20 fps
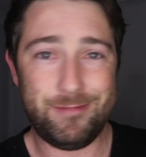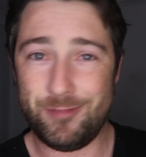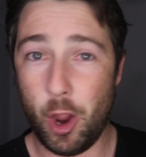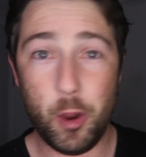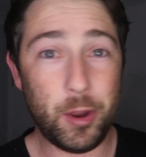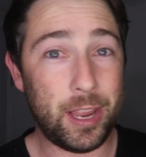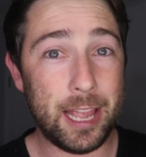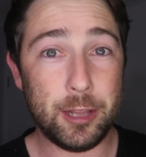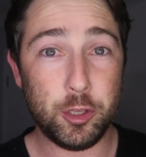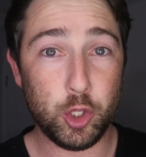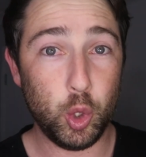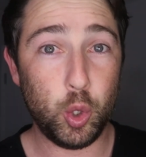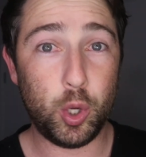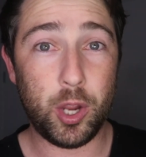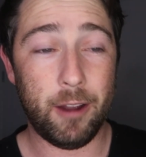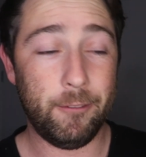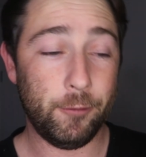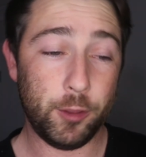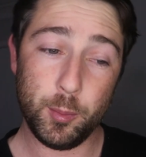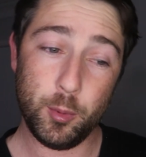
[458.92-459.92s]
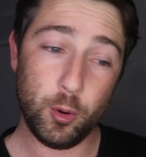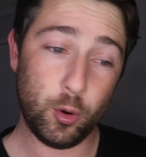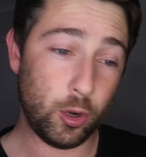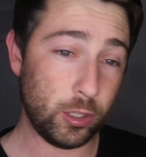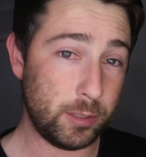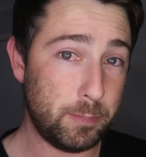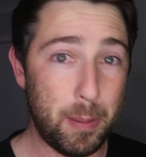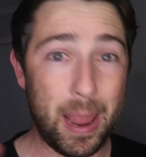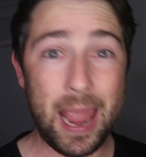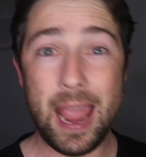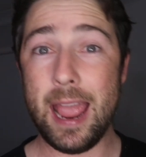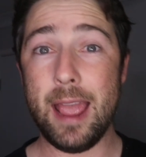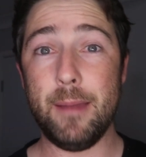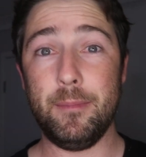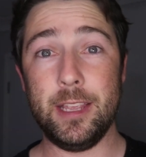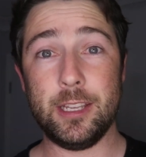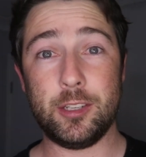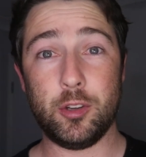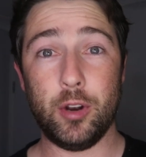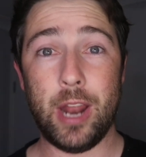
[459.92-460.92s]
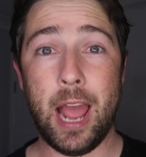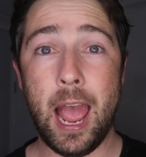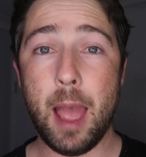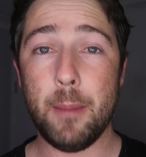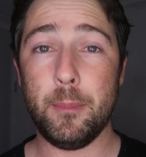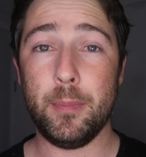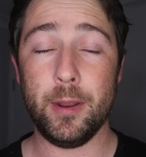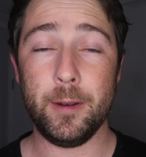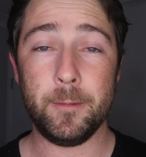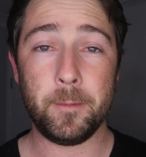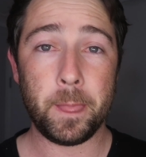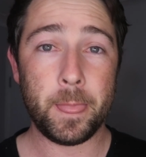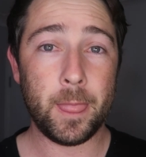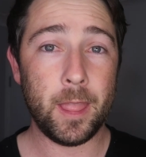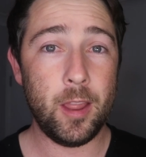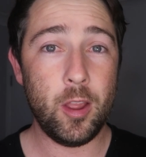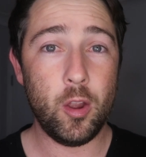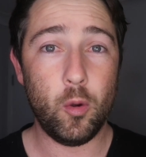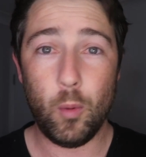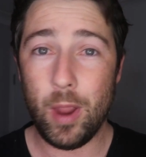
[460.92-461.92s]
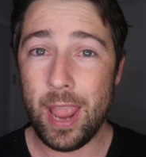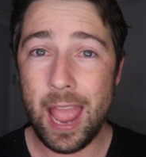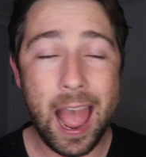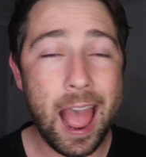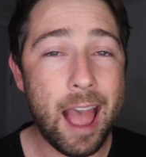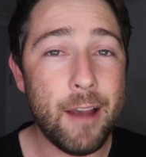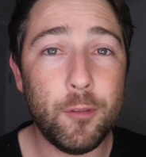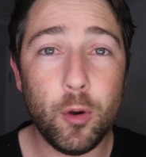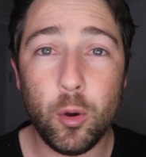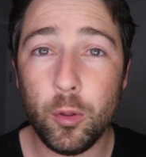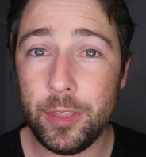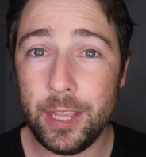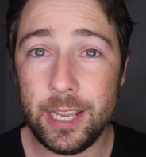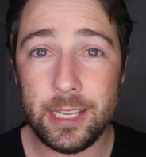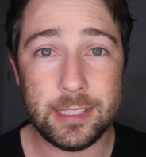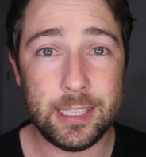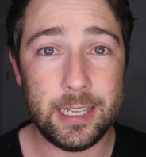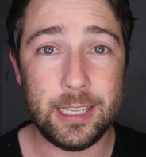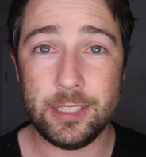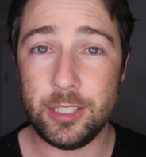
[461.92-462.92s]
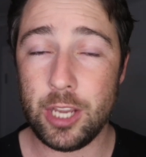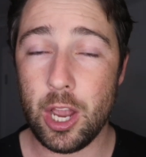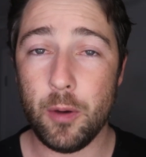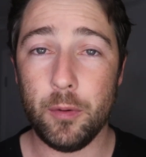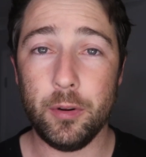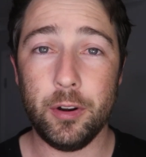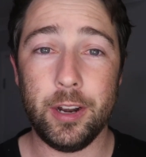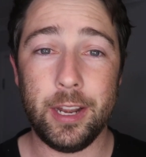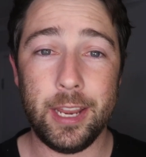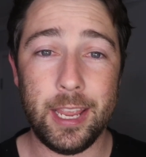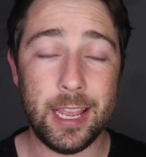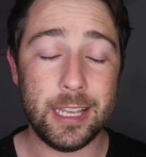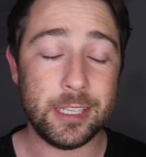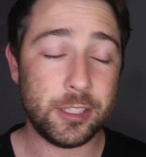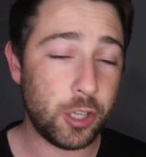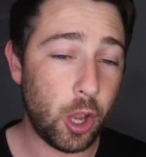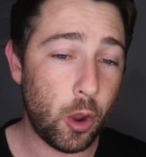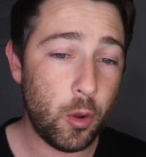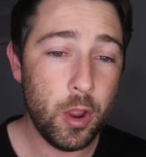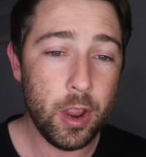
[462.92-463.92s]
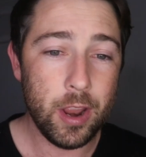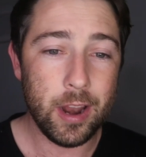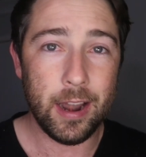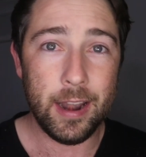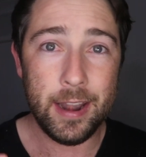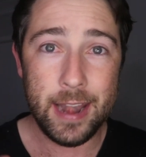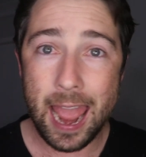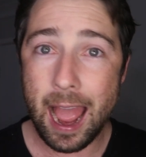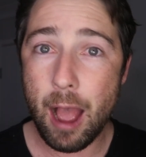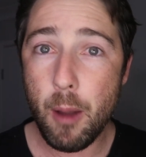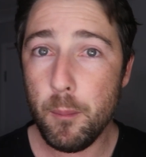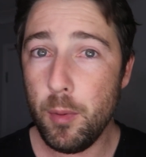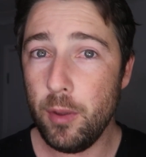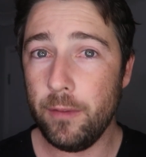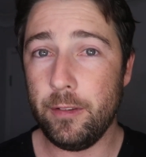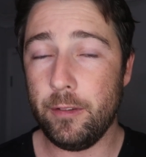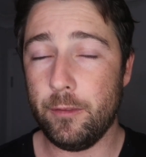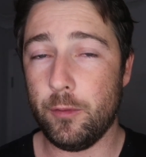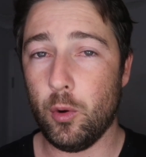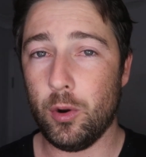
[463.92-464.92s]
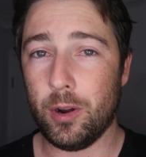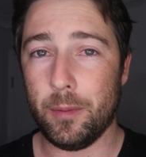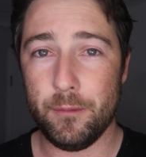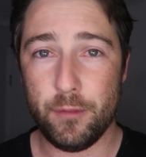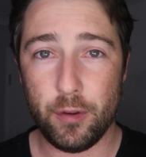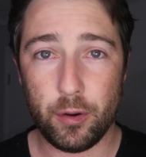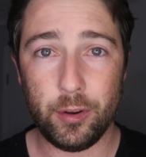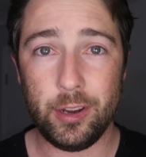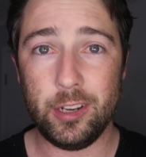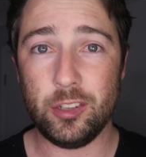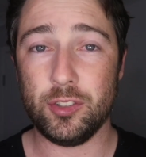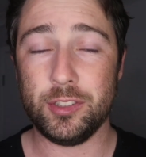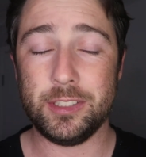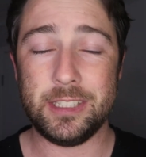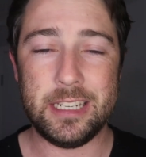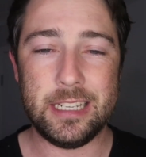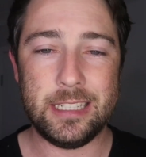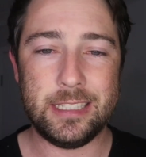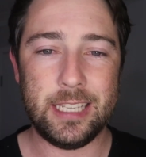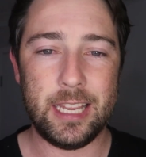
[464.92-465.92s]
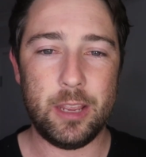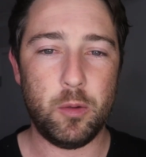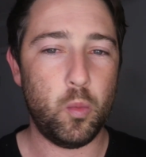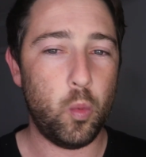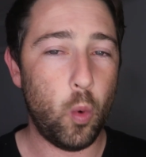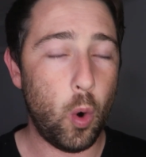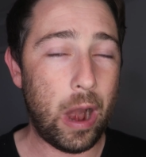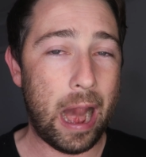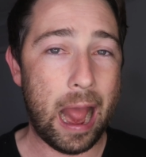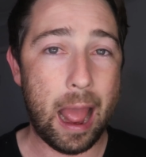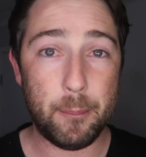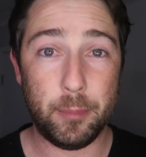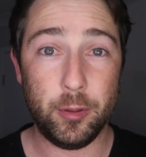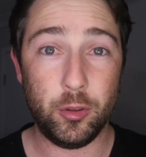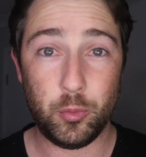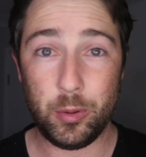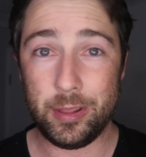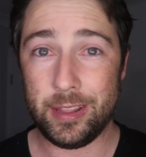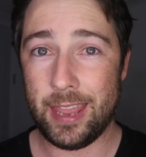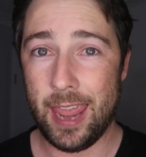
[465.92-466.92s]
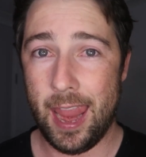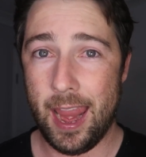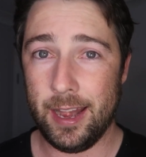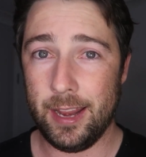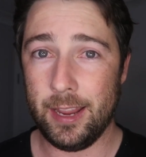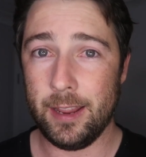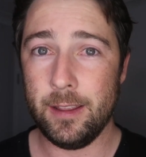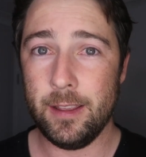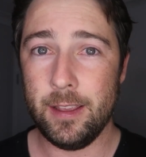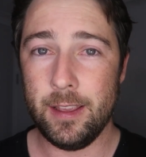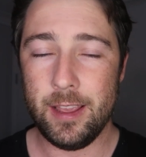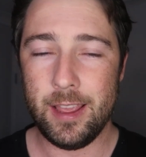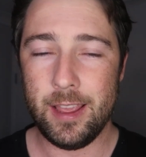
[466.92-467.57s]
don't get too comfortable because bam, this could happen. We have all these things going on here. So now moving forward, I'm very interested to see what happens with Kenny.